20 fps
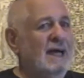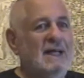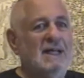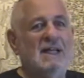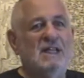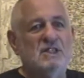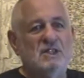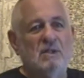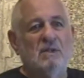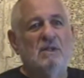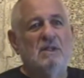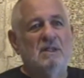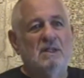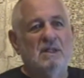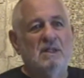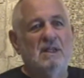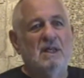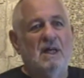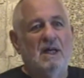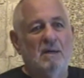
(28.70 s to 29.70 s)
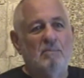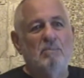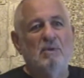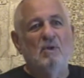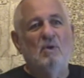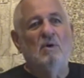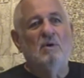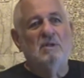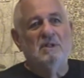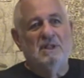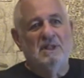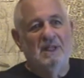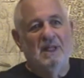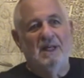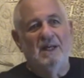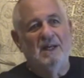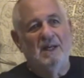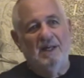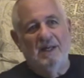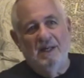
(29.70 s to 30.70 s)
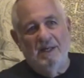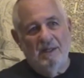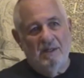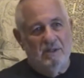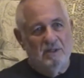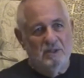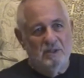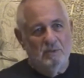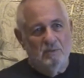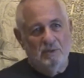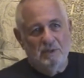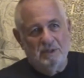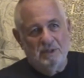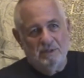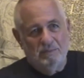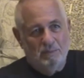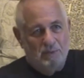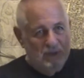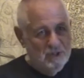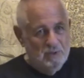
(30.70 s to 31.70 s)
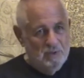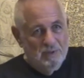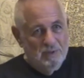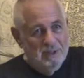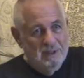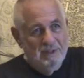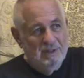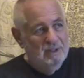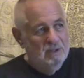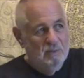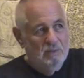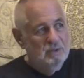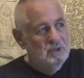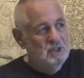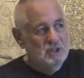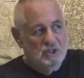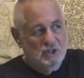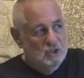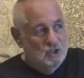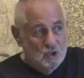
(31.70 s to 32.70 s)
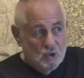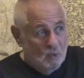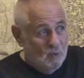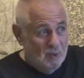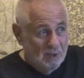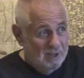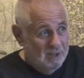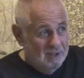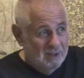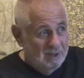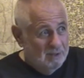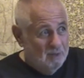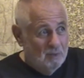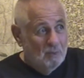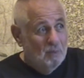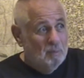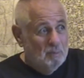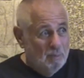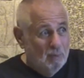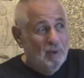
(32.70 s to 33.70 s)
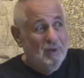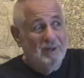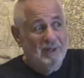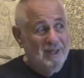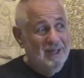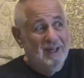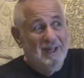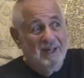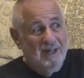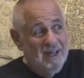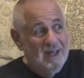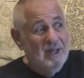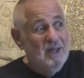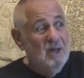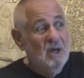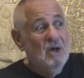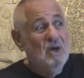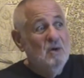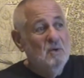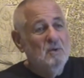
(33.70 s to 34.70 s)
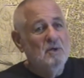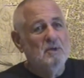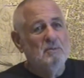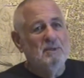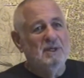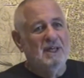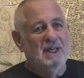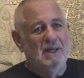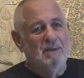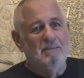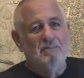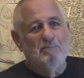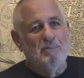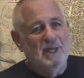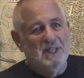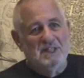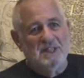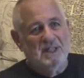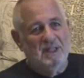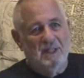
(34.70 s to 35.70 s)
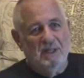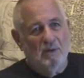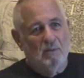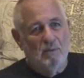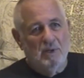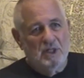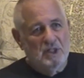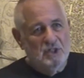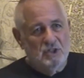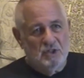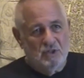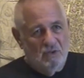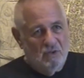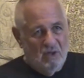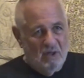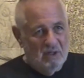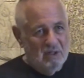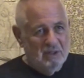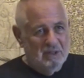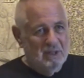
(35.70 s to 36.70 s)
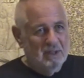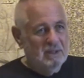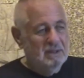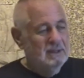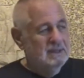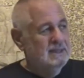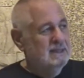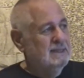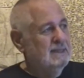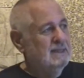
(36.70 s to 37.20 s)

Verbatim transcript: And I certainly did not, I belonged to the AIA because it was what you, you would just join, you were part of the AIA when you became basically a registered architect.